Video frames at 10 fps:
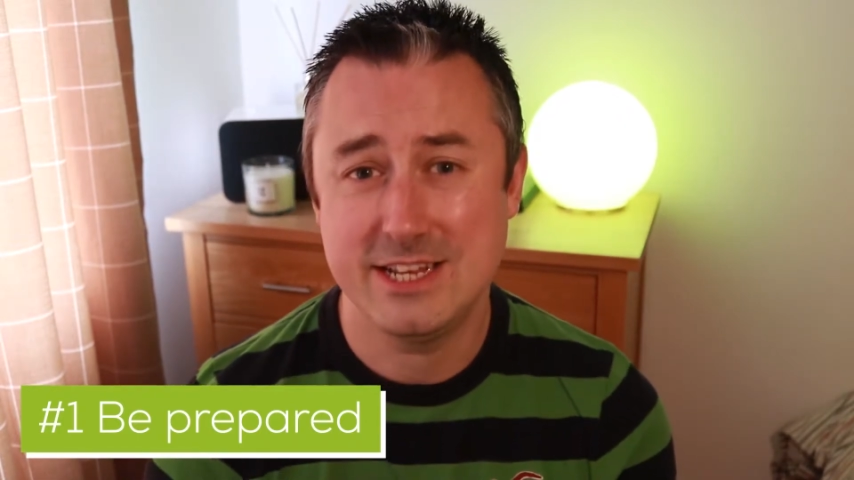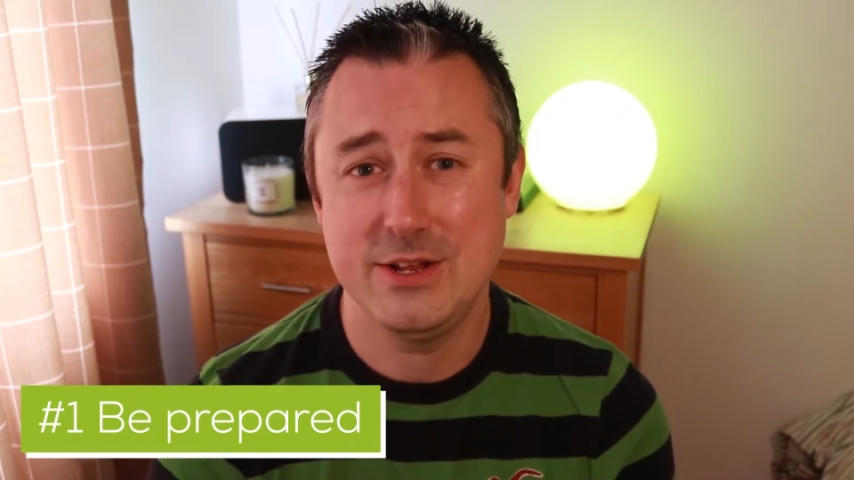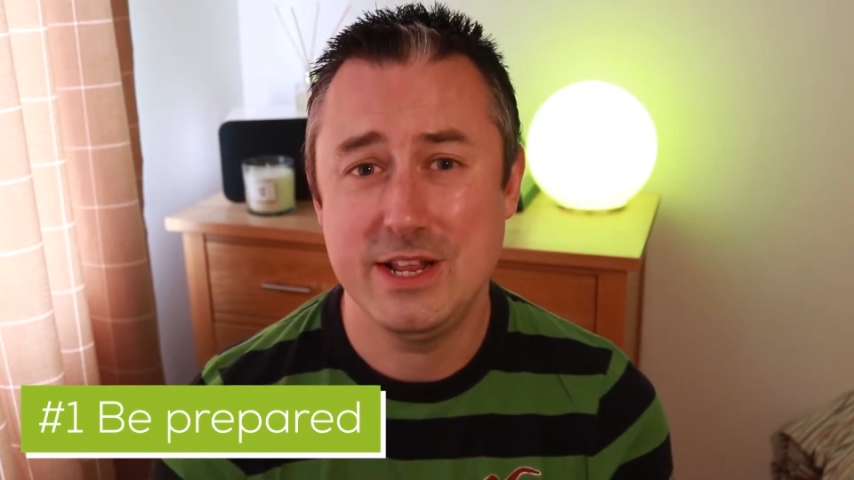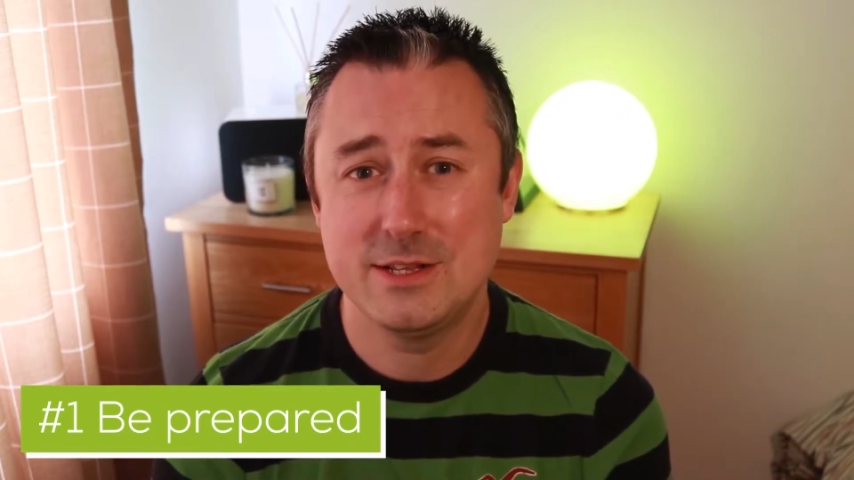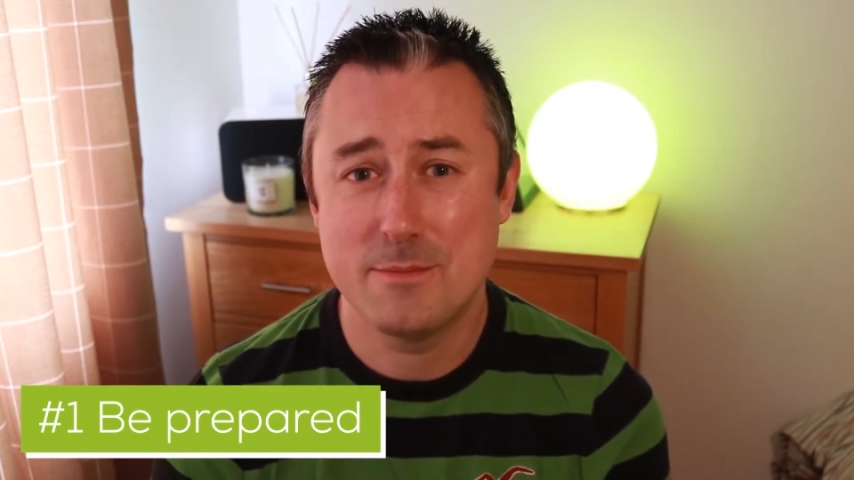and you
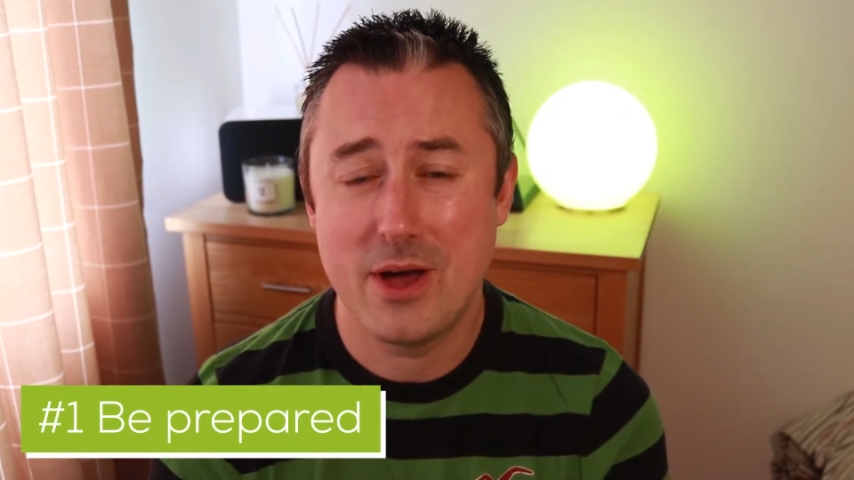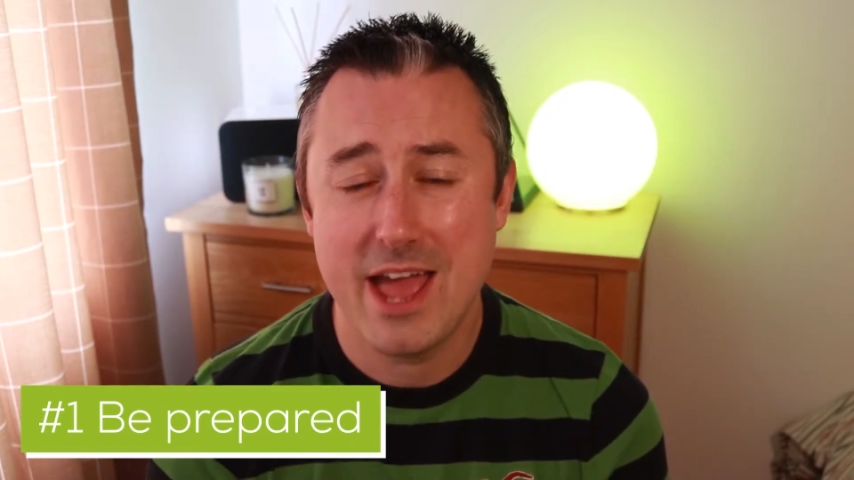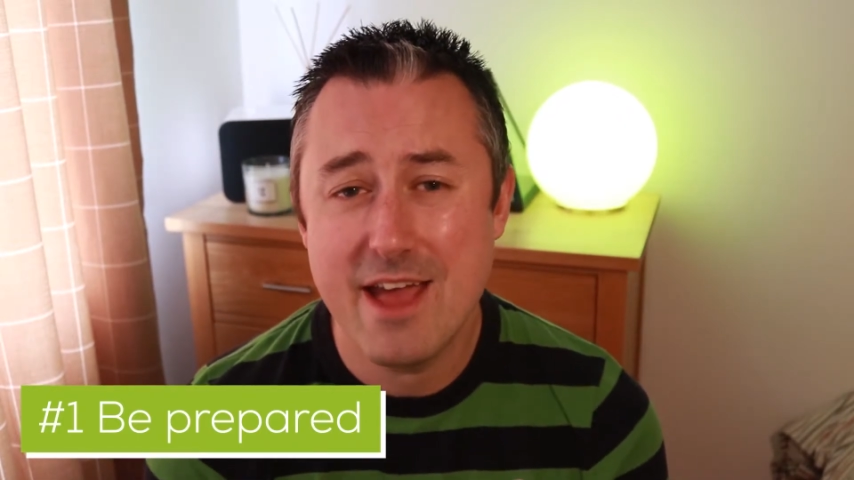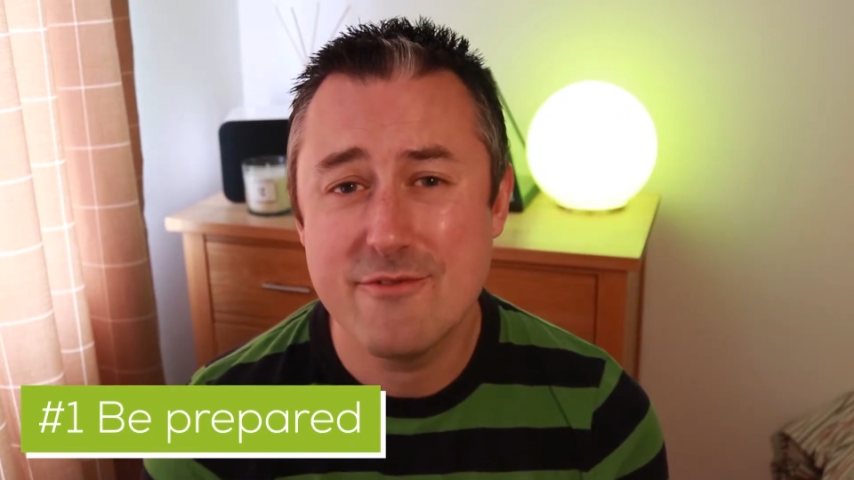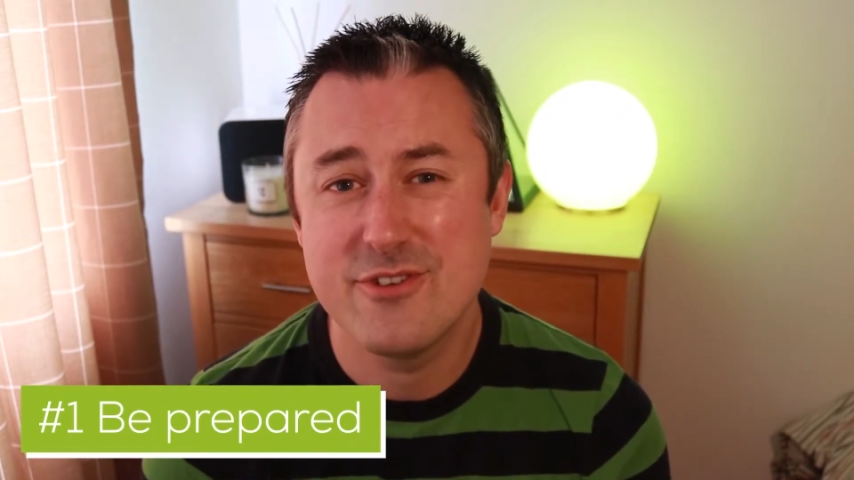need to buy
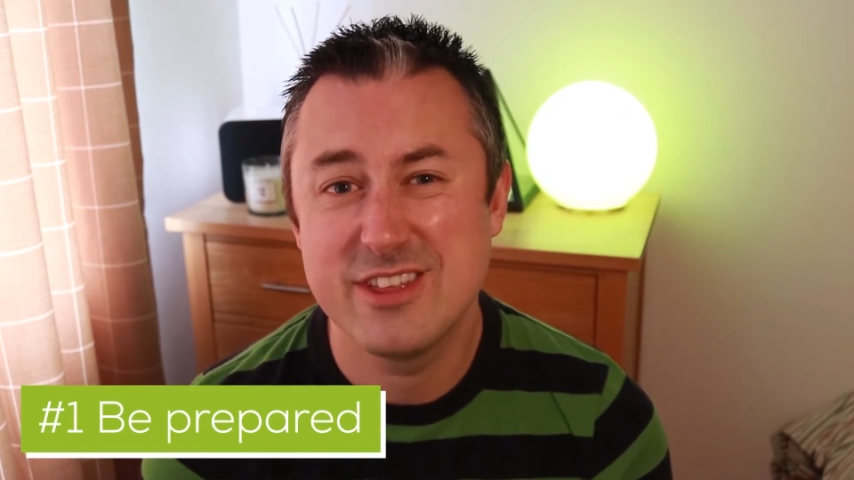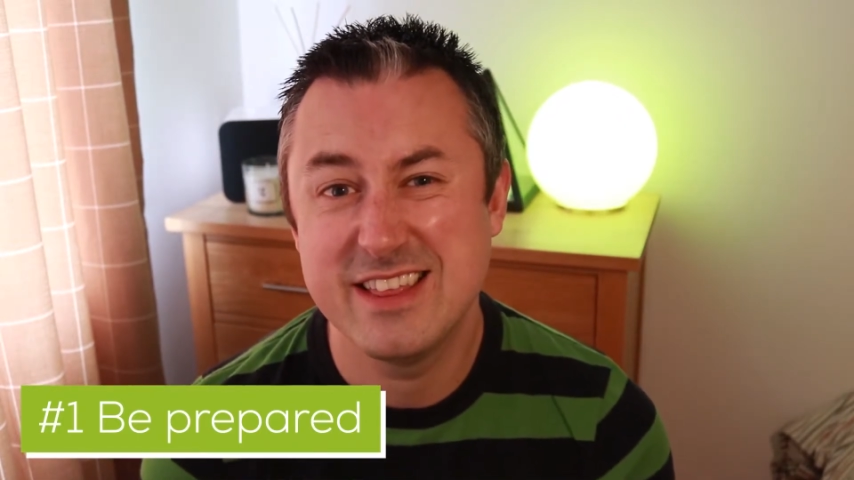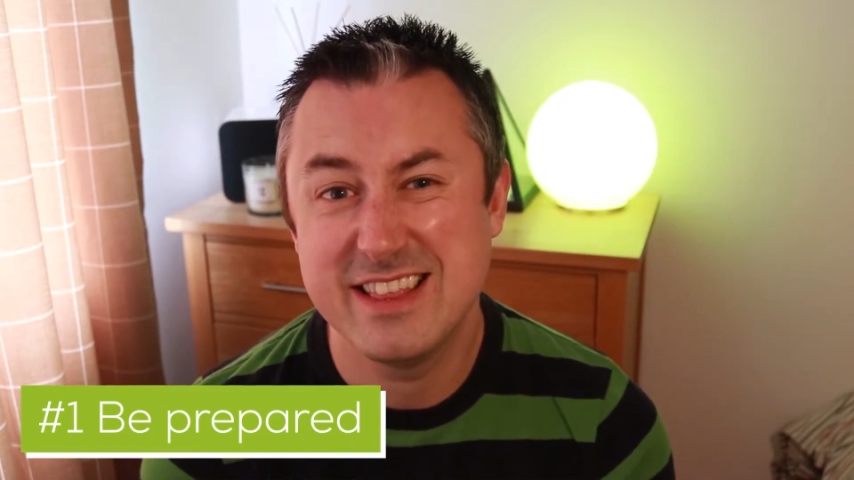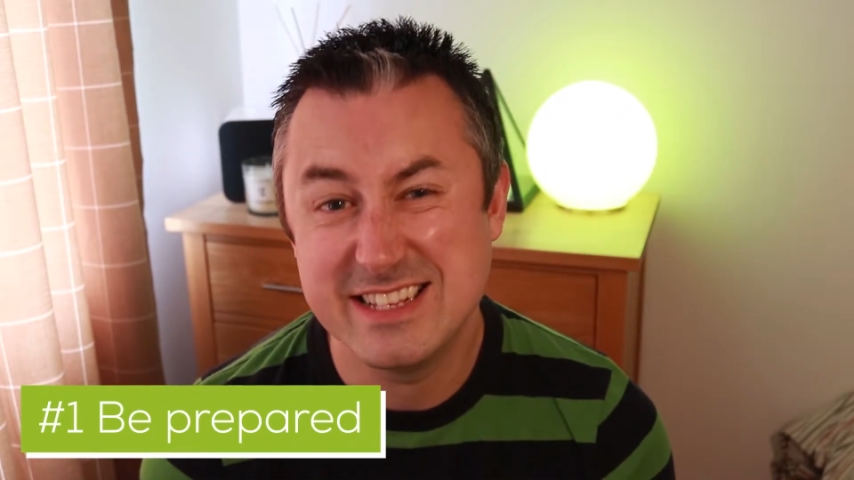everything